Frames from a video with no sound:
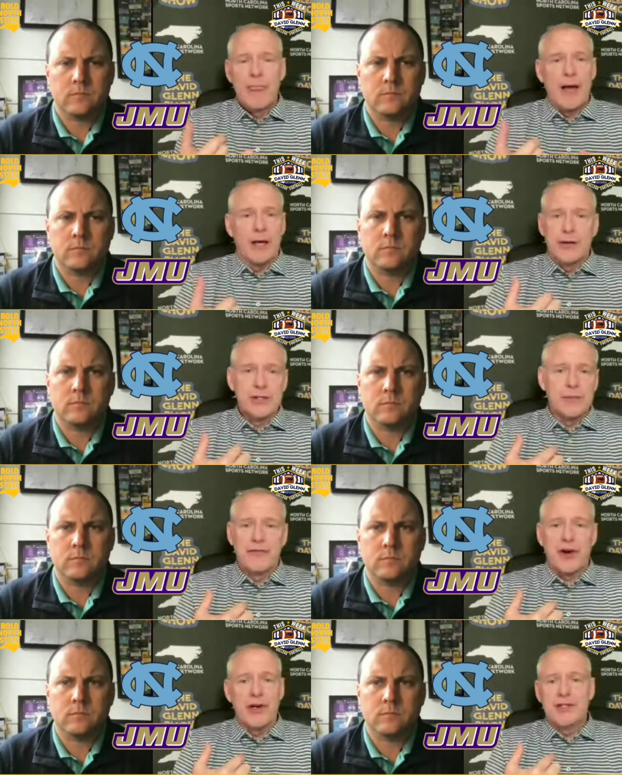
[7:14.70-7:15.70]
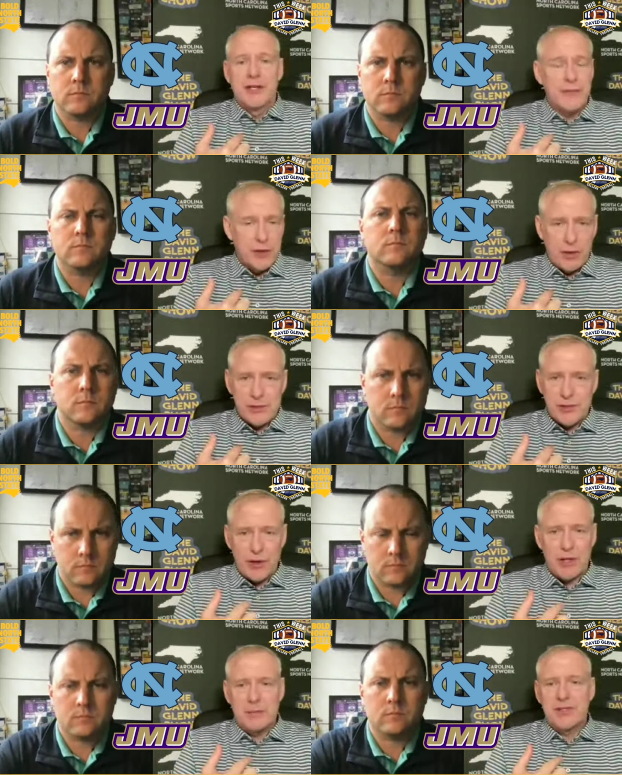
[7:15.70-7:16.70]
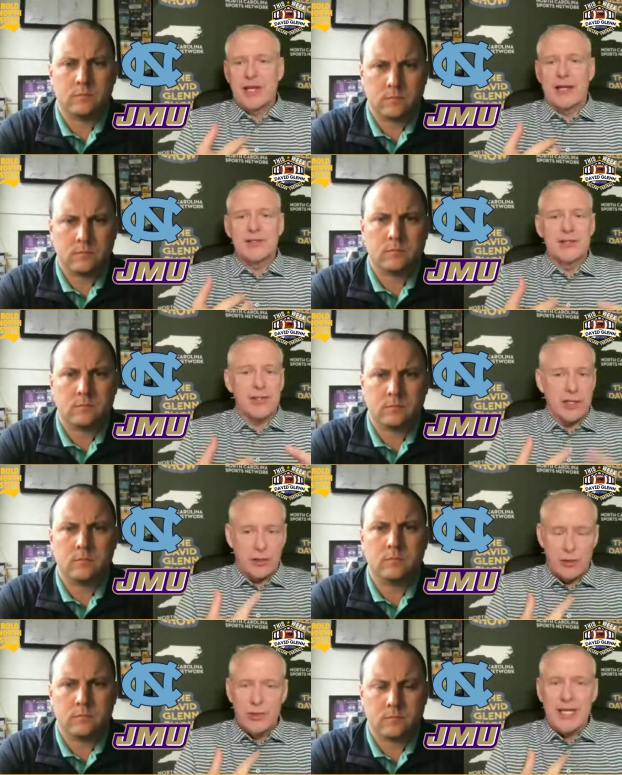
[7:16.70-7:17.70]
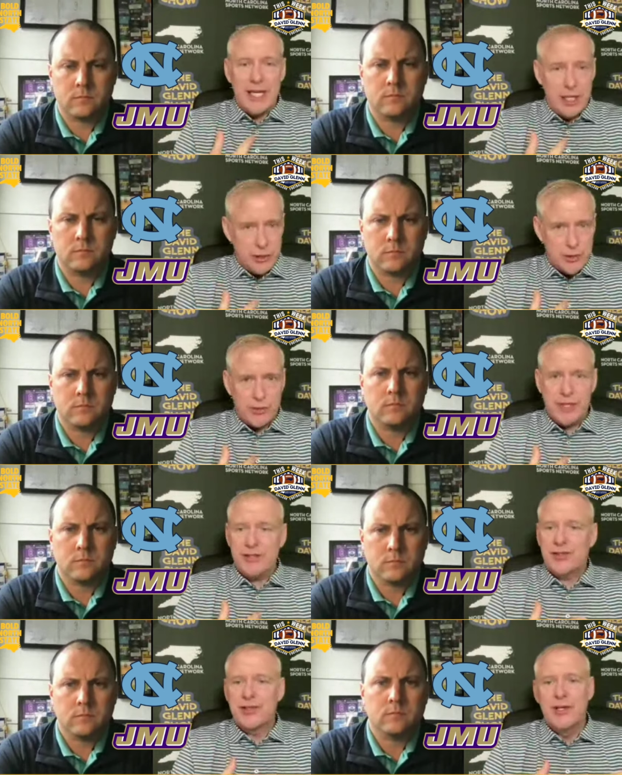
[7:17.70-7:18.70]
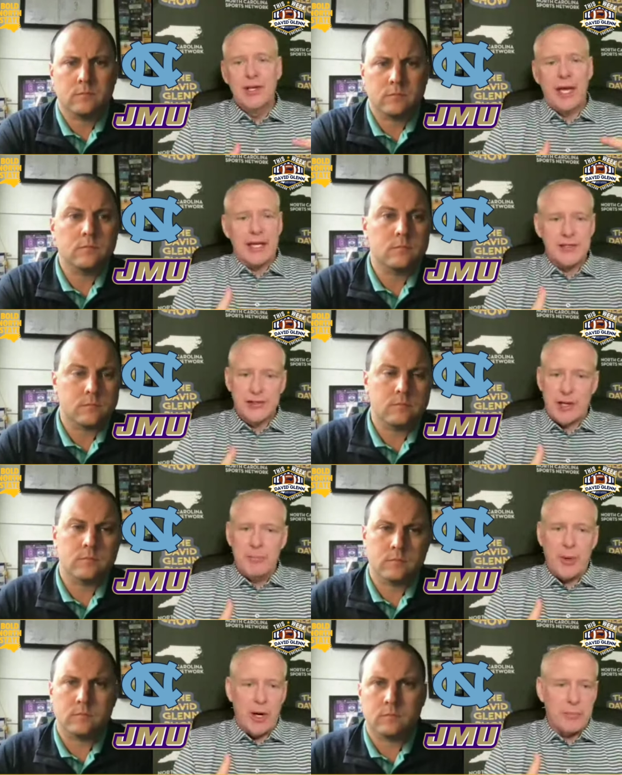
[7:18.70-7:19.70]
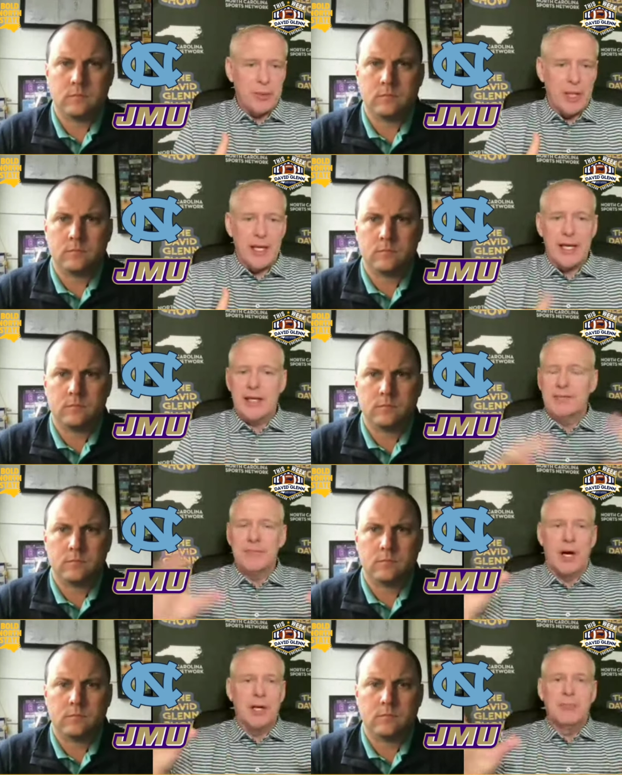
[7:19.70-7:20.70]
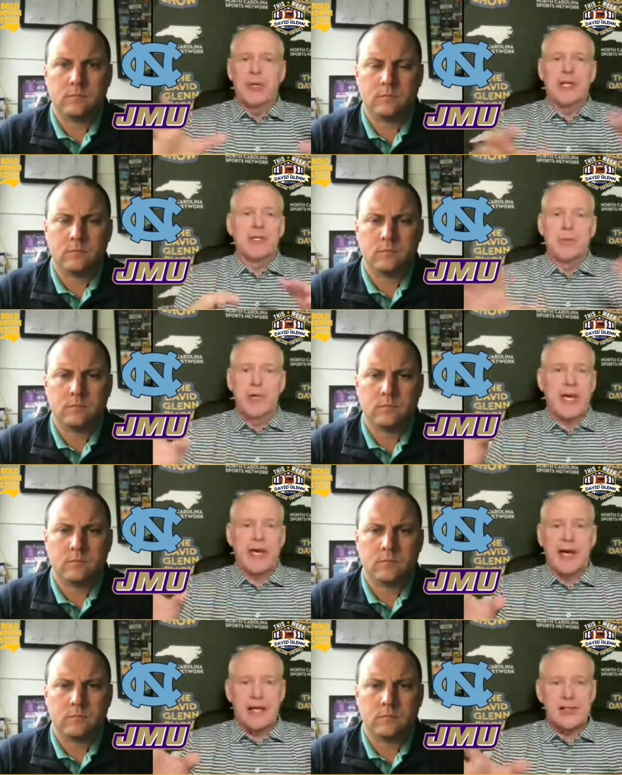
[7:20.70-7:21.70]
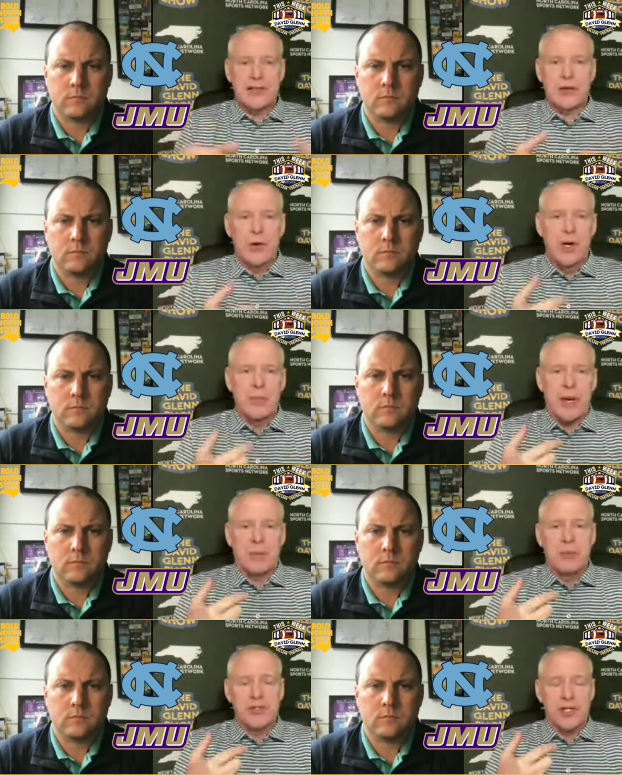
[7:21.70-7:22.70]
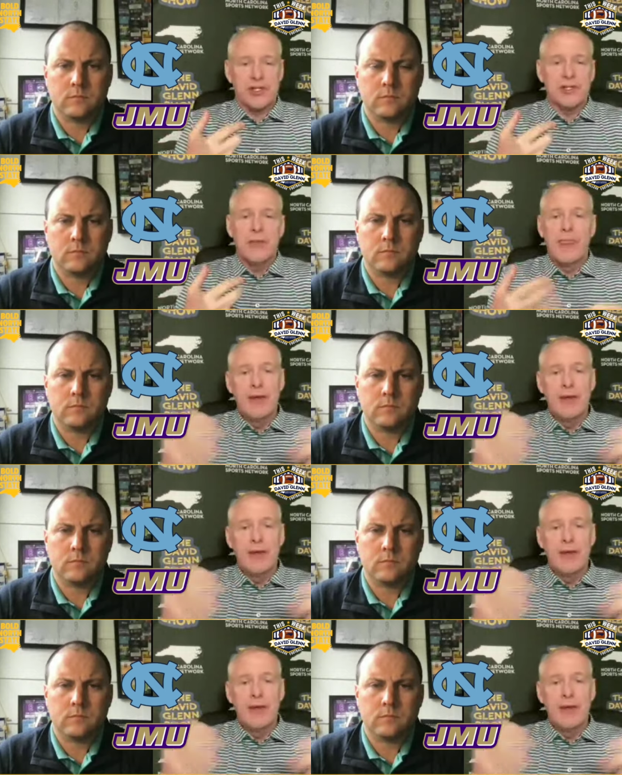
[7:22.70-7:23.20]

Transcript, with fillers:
Speaker 1: under some very difficult circumstances, including injuries and subpar play and unpredictable chaos at the quarterback position,